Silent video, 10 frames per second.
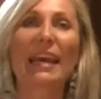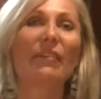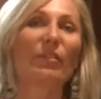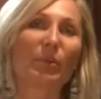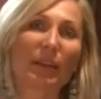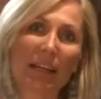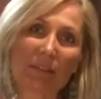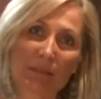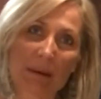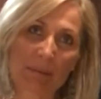Everybody
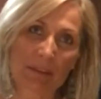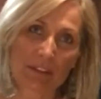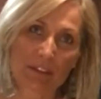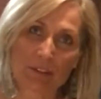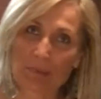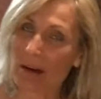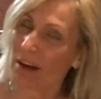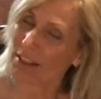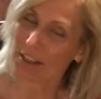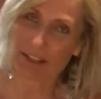loves pumpkin soup.
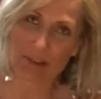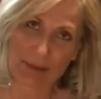I don't know